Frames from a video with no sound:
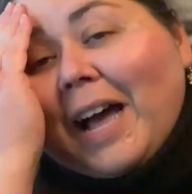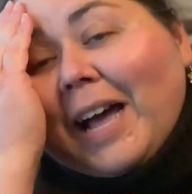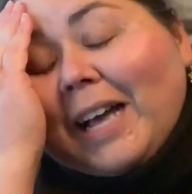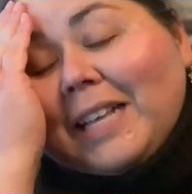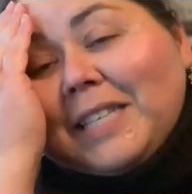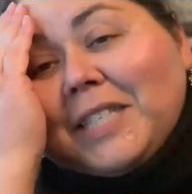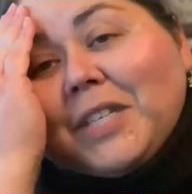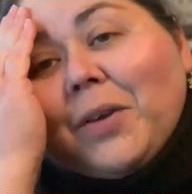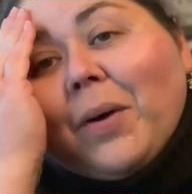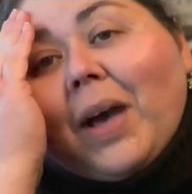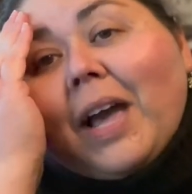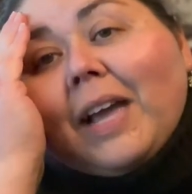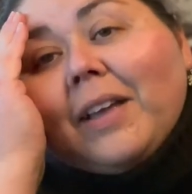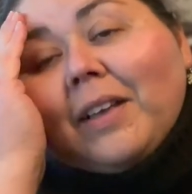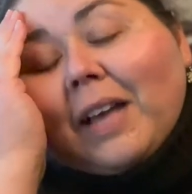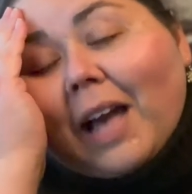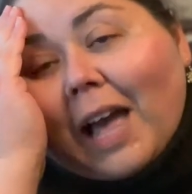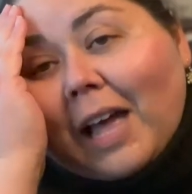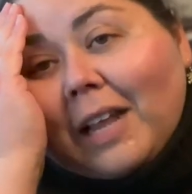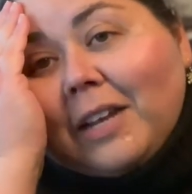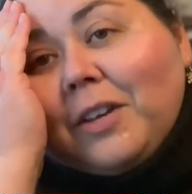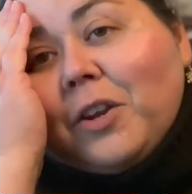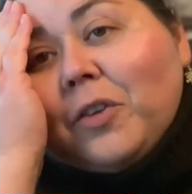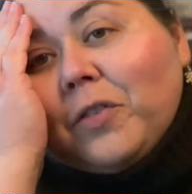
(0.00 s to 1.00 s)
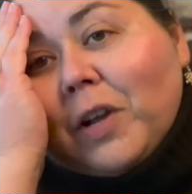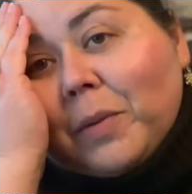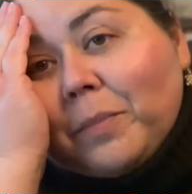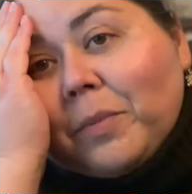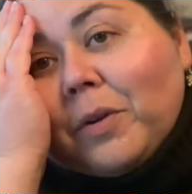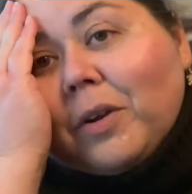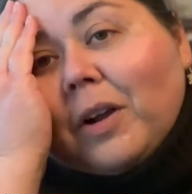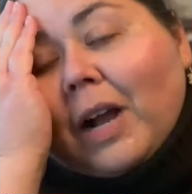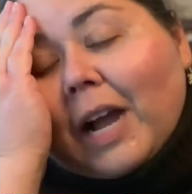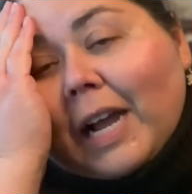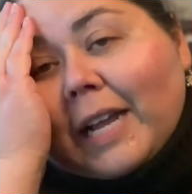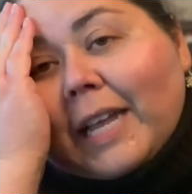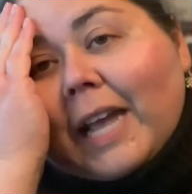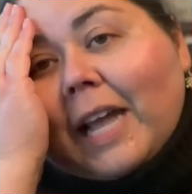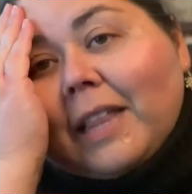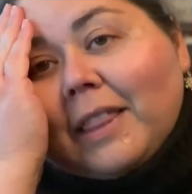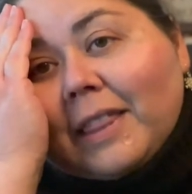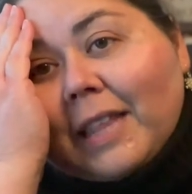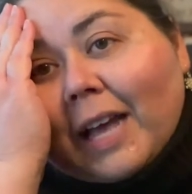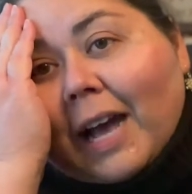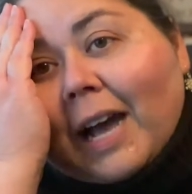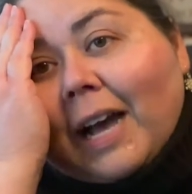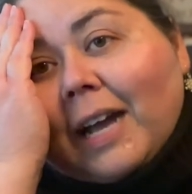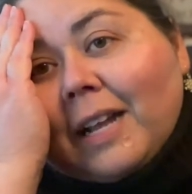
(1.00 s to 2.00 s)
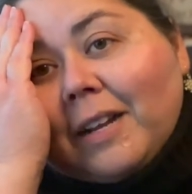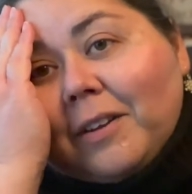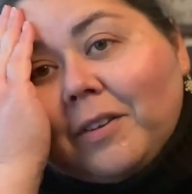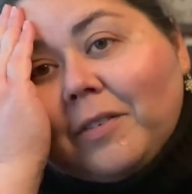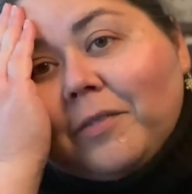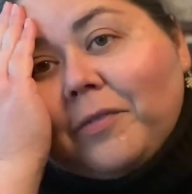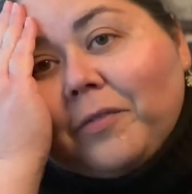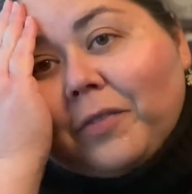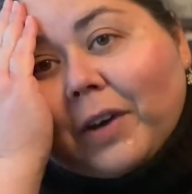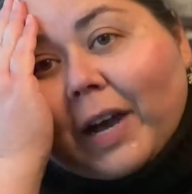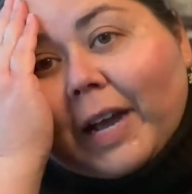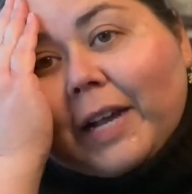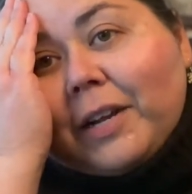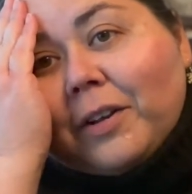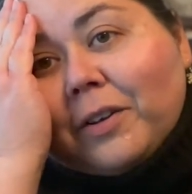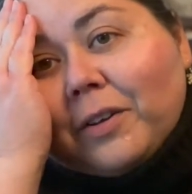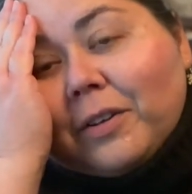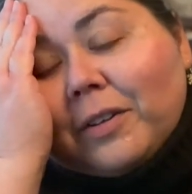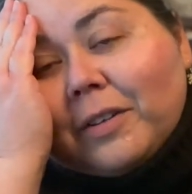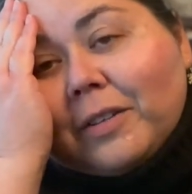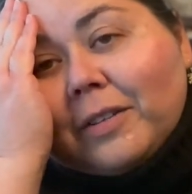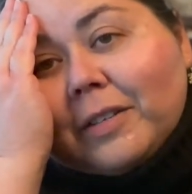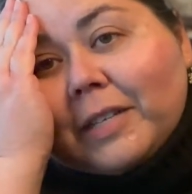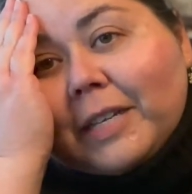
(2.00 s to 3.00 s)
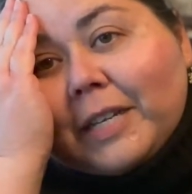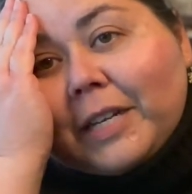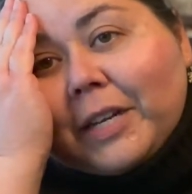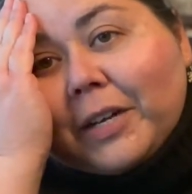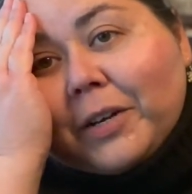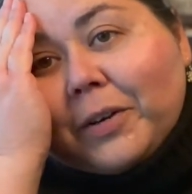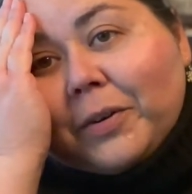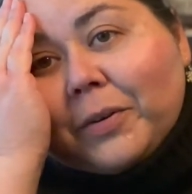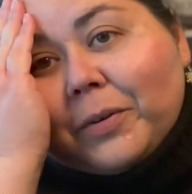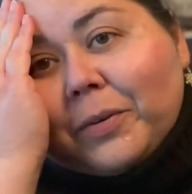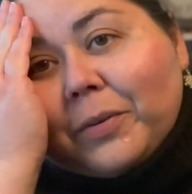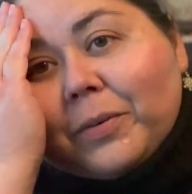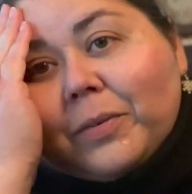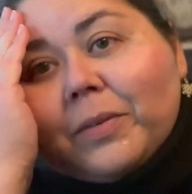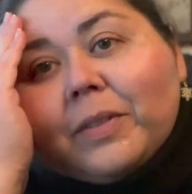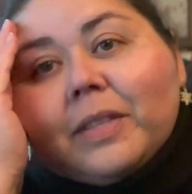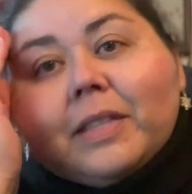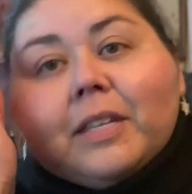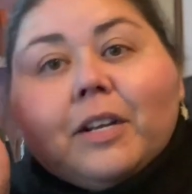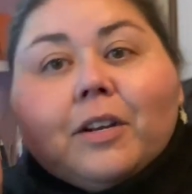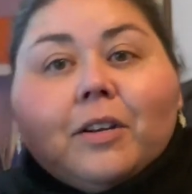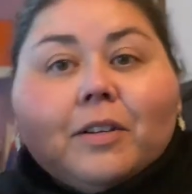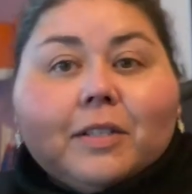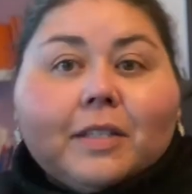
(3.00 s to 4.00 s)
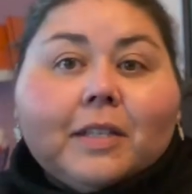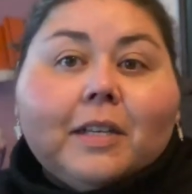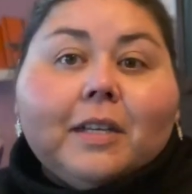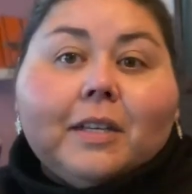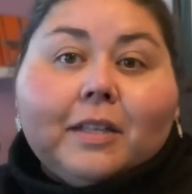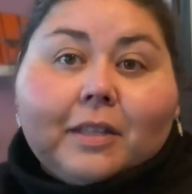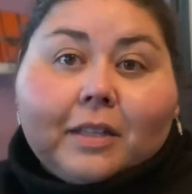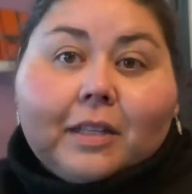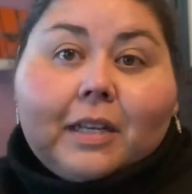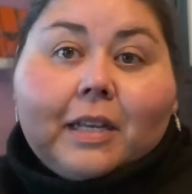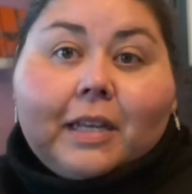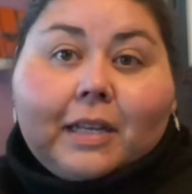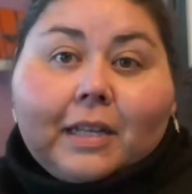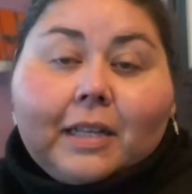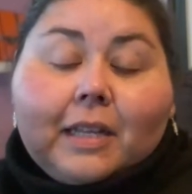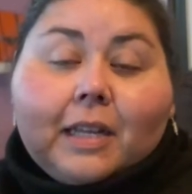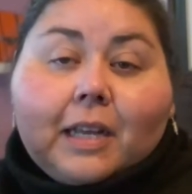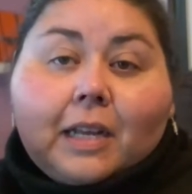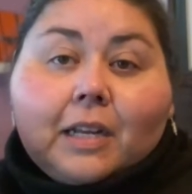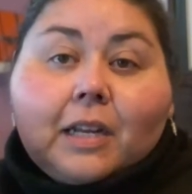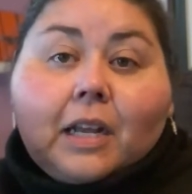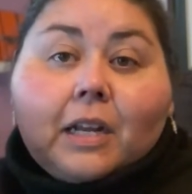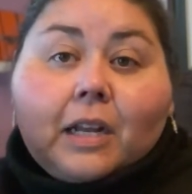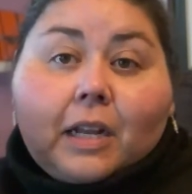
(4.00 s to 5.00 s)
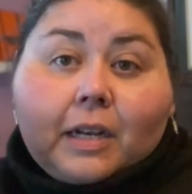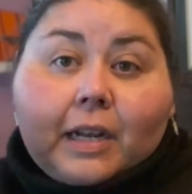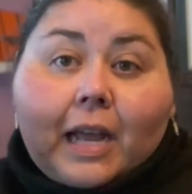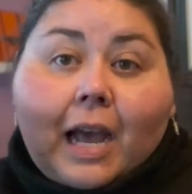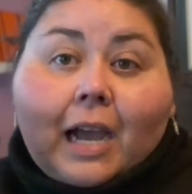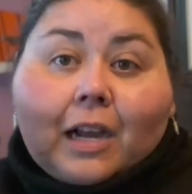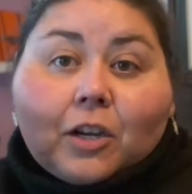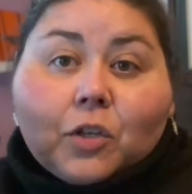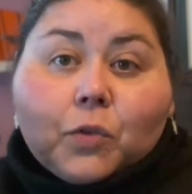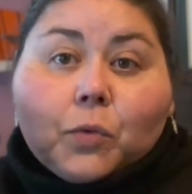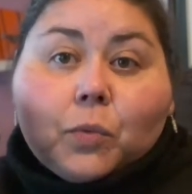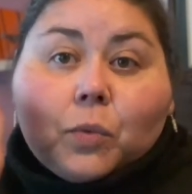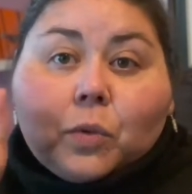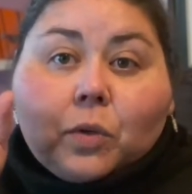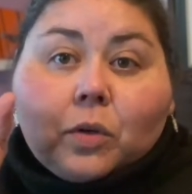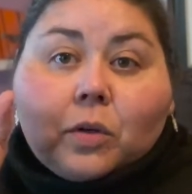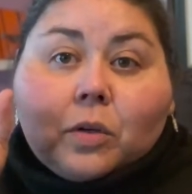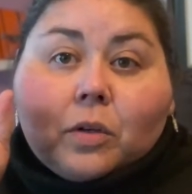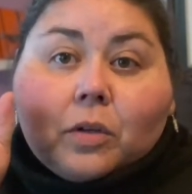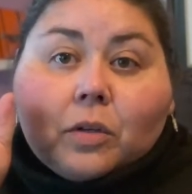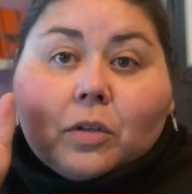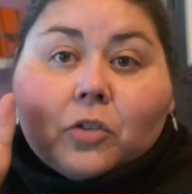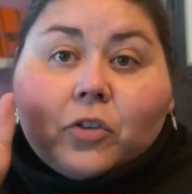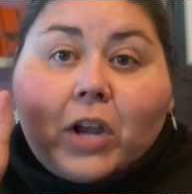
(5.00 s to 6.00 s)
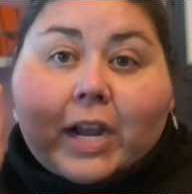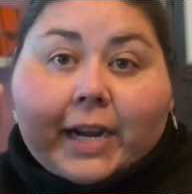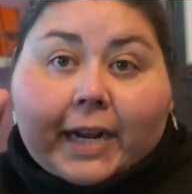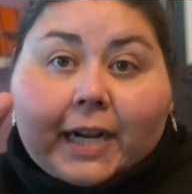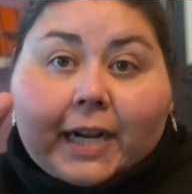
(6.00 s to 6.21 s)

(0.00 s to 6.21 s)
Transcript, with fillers: So I, at November, I get that final, you know, there's it, a, an actual tracking